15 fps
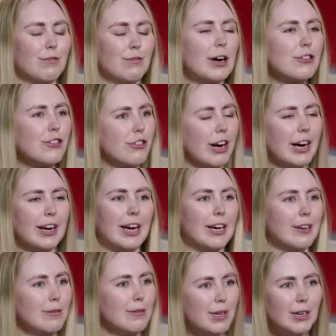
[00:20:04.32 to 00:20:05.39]

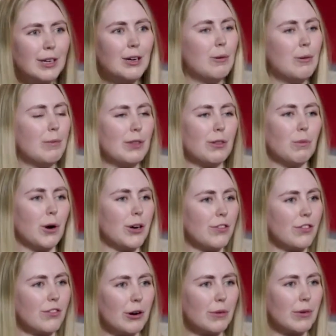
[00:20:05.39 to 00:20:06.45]
frustrating when the
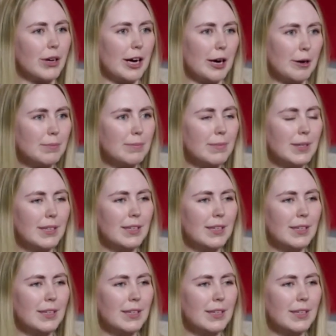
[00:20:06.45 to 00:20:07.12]
words don't come.